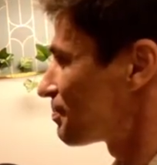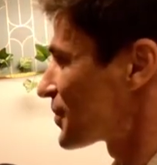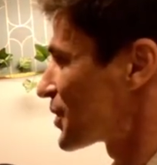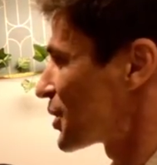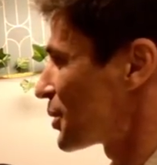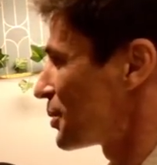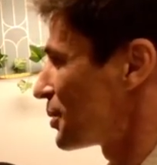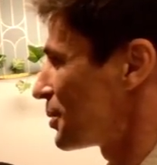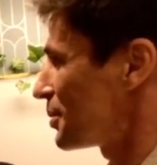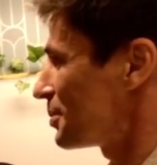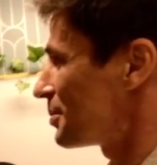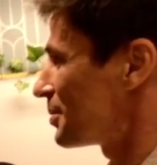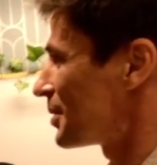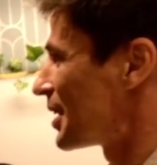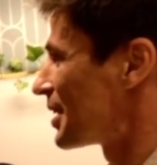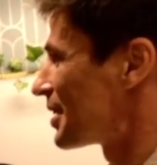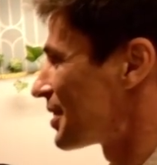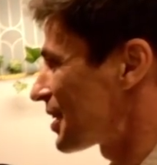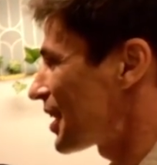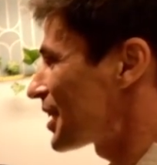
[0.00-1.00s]
do
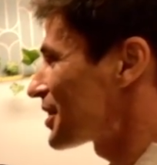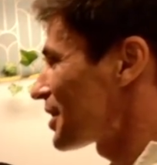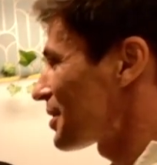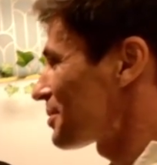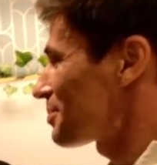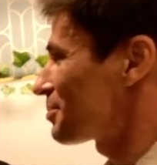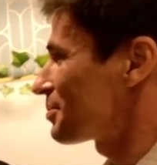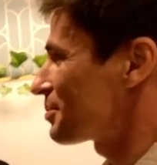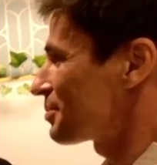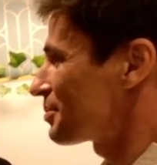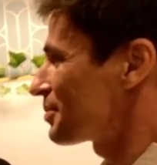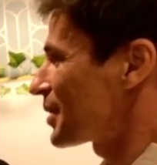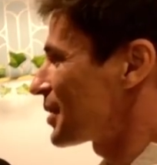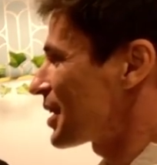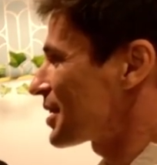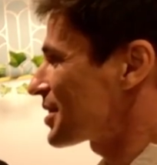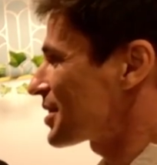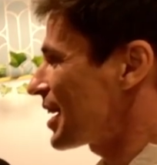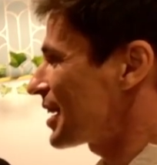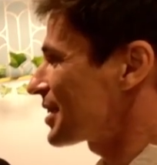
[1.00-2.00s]
kind of
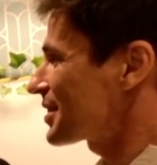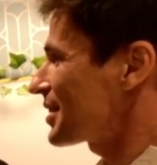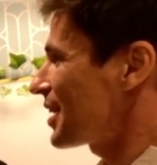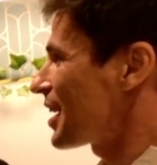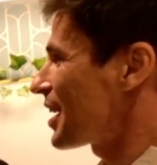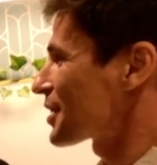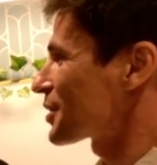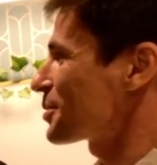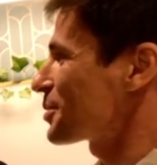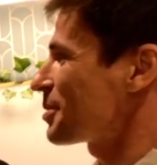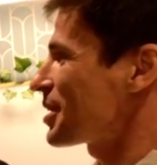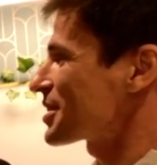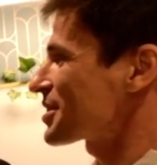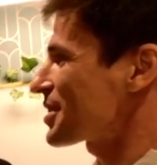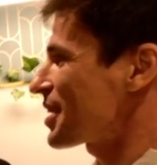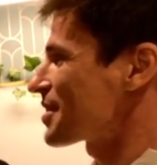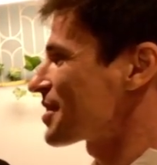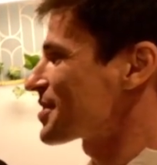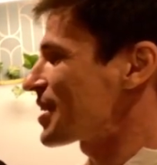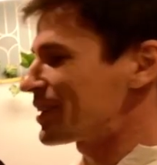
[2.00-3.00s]
set
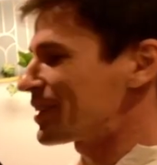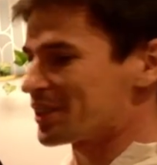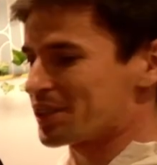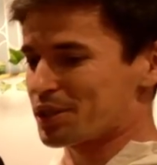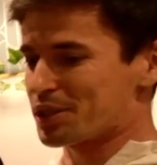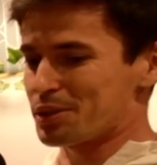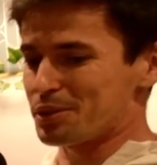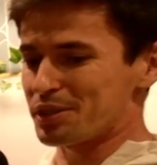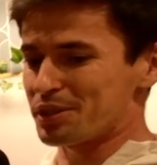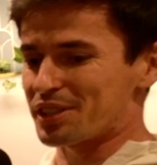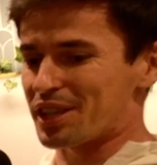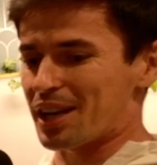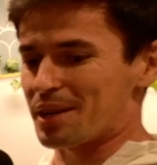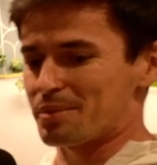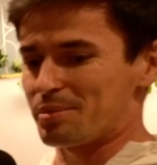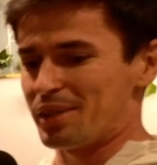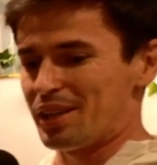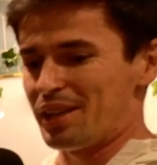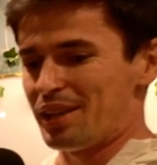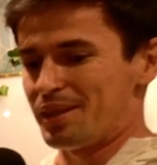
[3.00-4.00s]
arguments and then a return
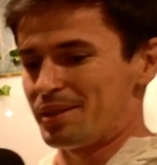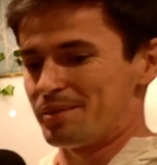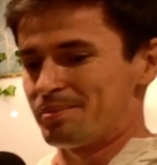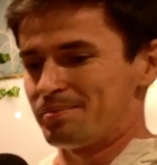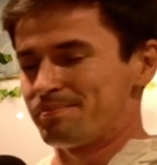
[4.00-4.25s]
type,